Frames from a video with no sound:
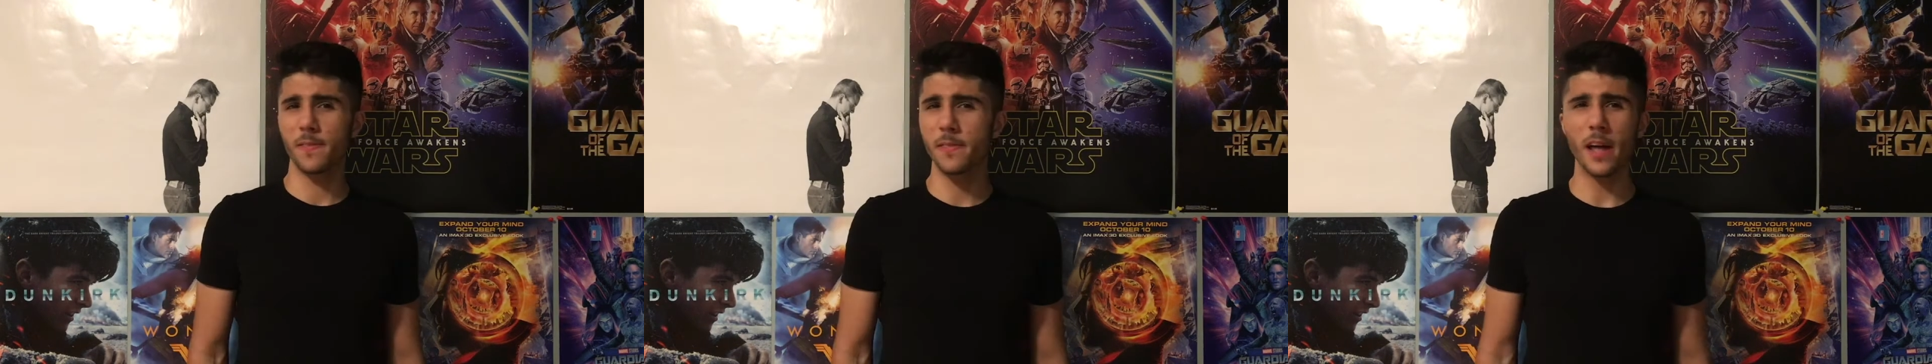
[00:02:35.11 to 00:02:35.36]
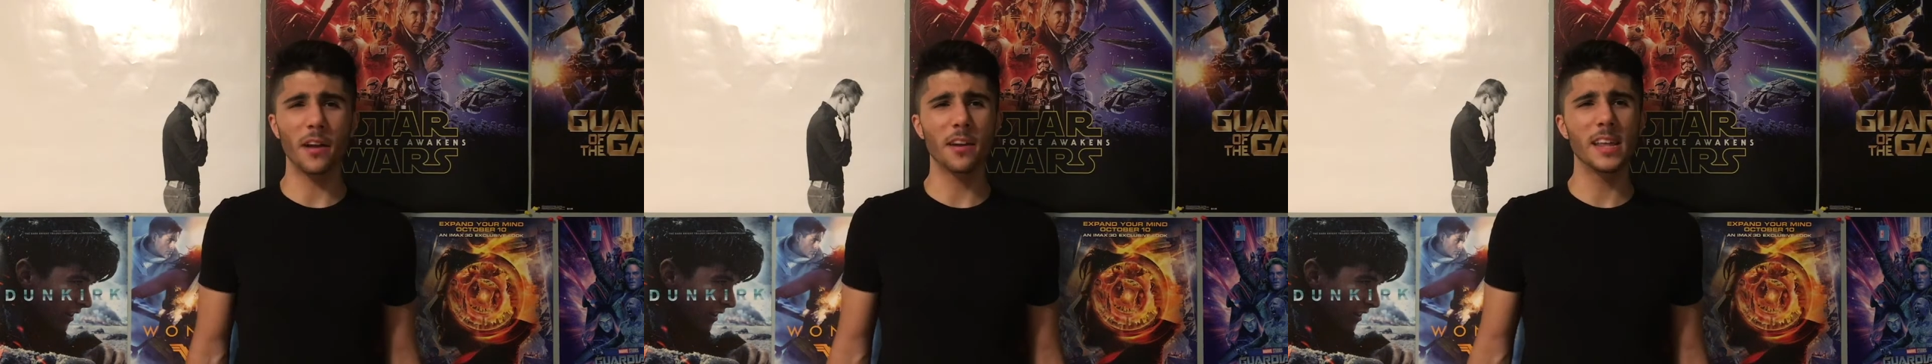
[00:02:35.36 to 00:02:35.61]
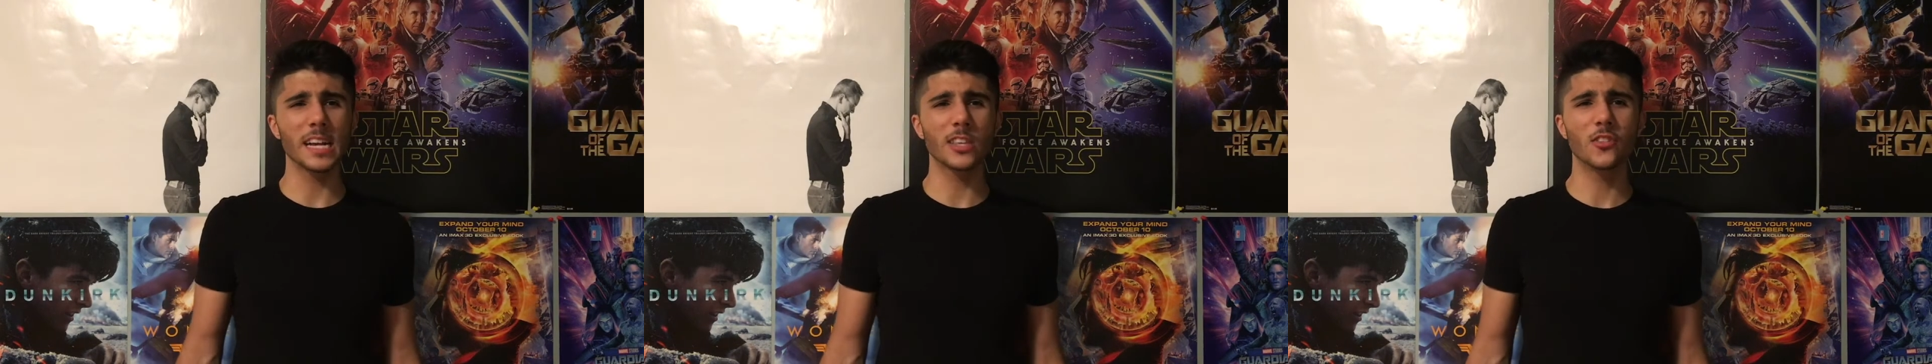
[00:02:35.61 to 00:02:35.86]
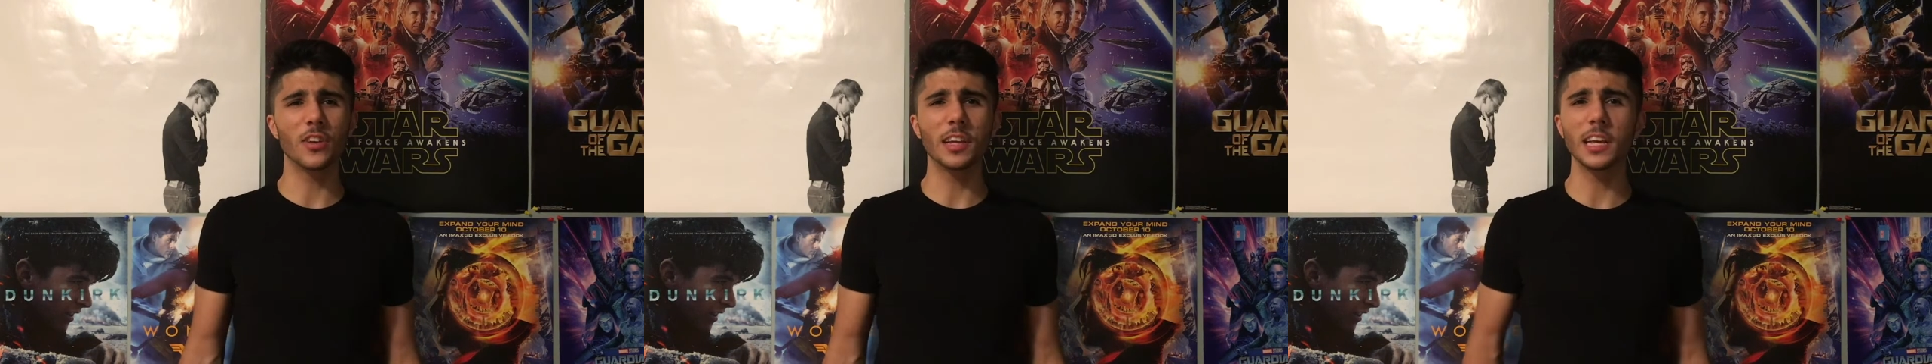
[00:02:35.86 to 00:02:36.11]
Now,
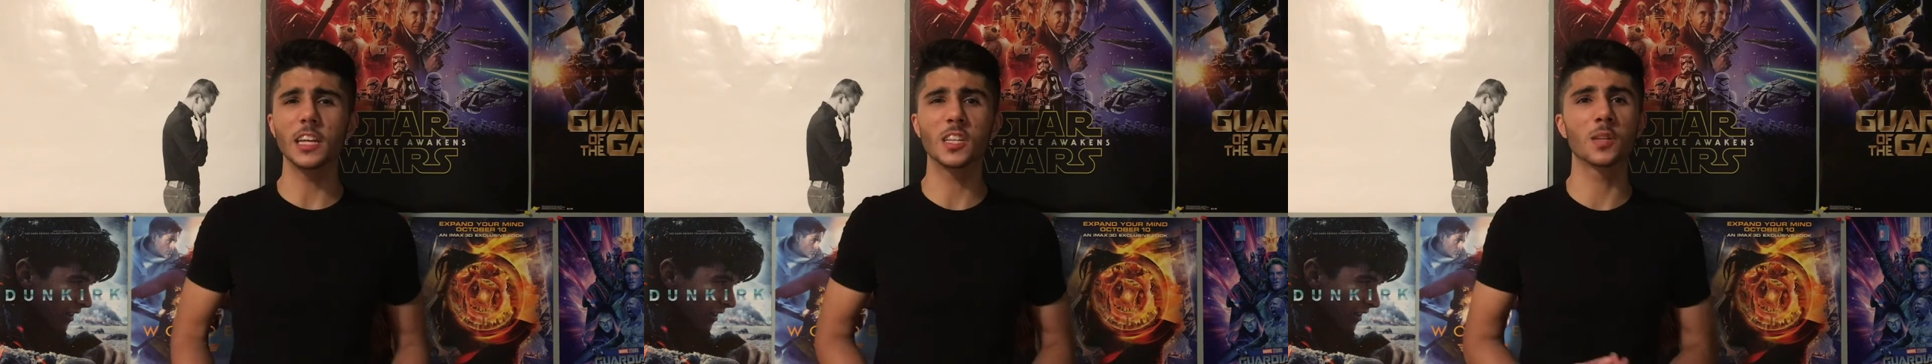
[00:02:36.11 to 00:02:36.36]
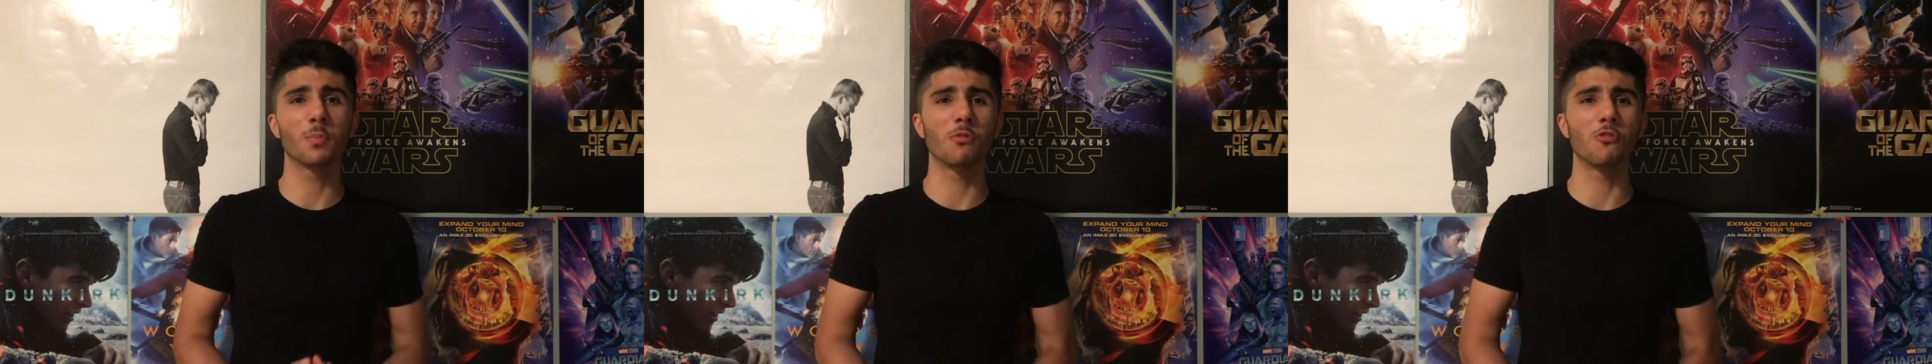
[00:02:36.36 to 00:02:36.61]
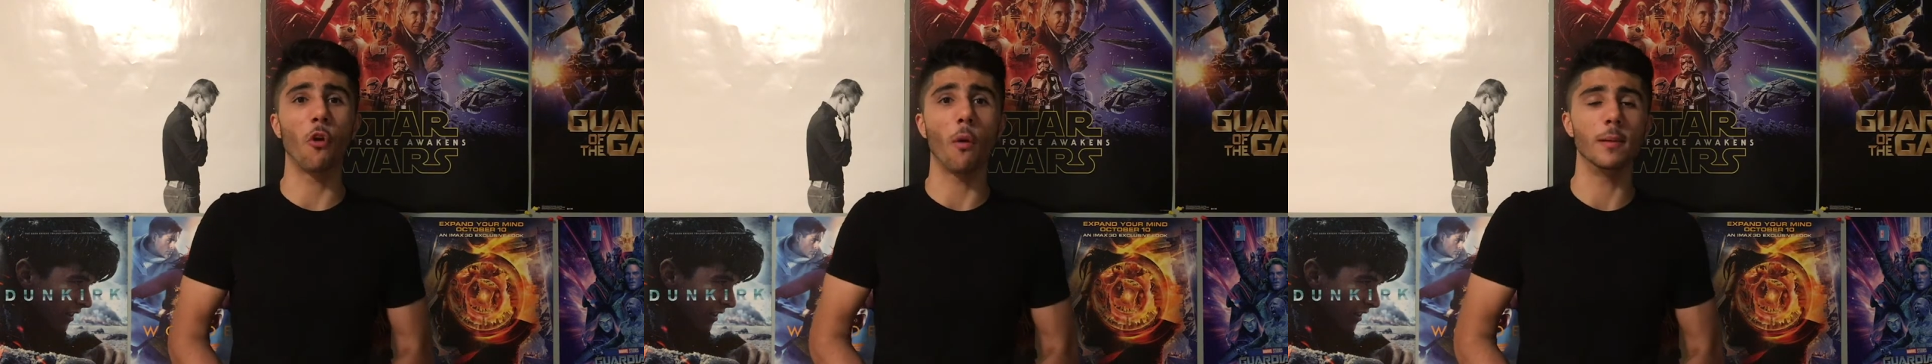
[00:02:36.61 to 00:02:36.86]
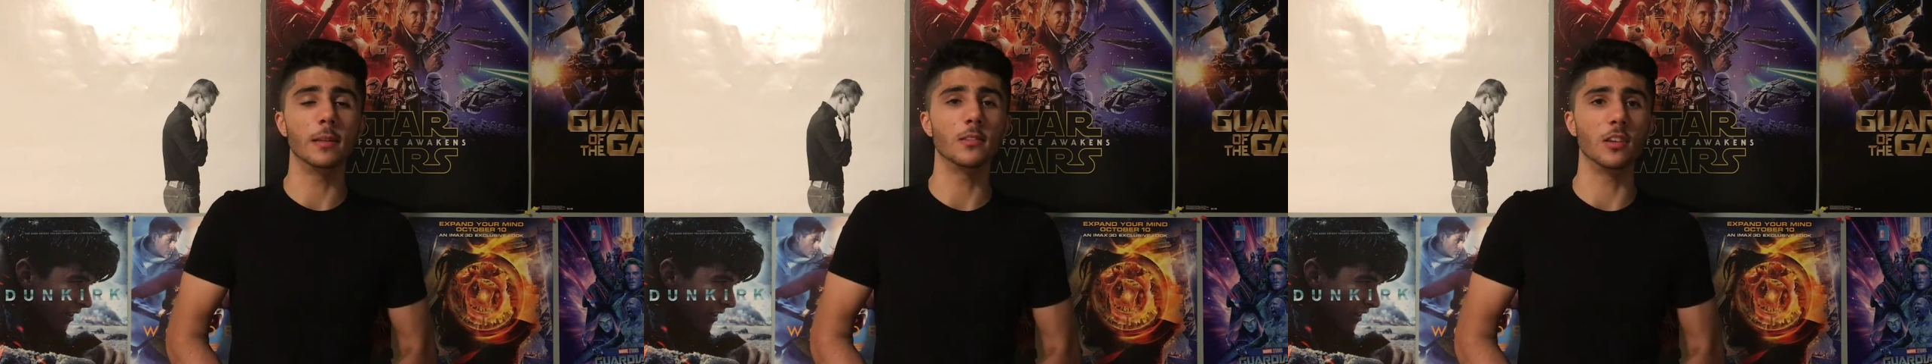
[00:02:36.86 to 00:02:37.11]
next thing is the
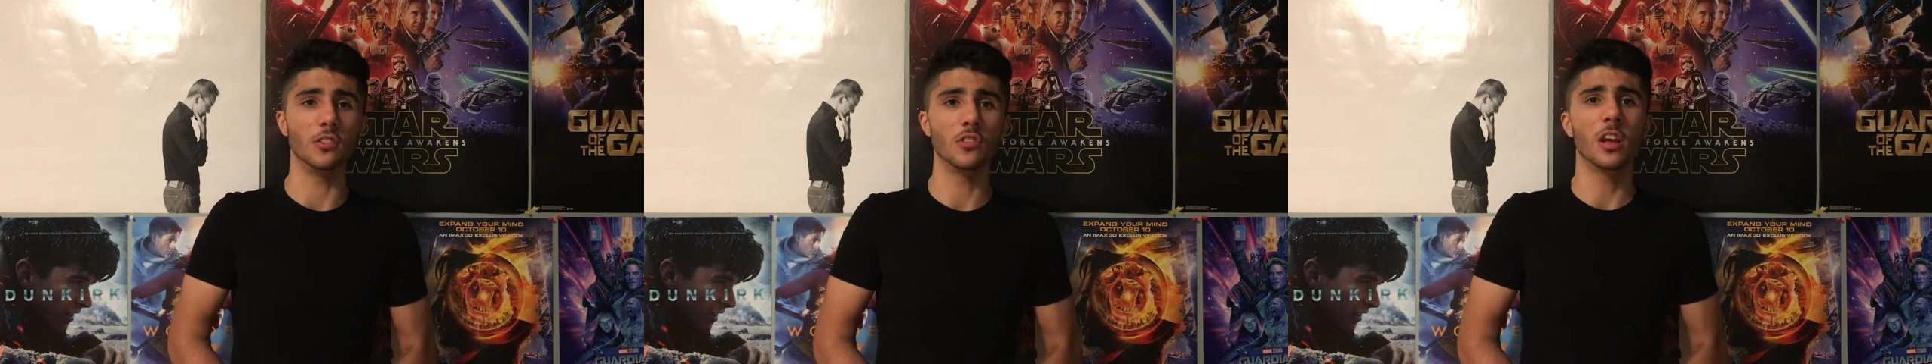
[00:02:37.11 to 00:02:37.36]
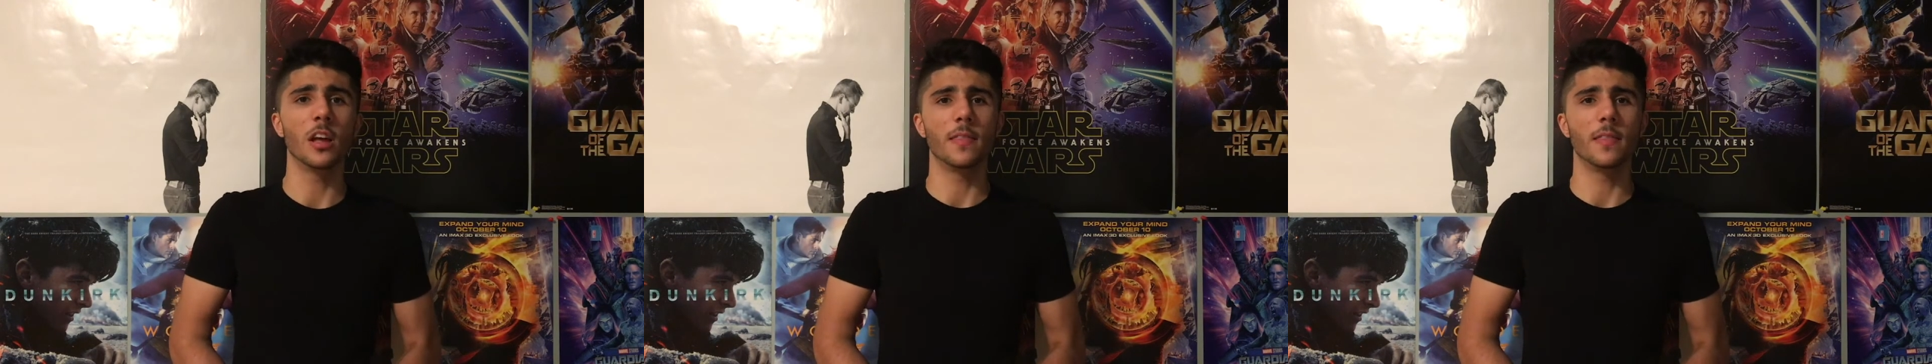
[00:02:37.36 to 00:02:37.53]
performances.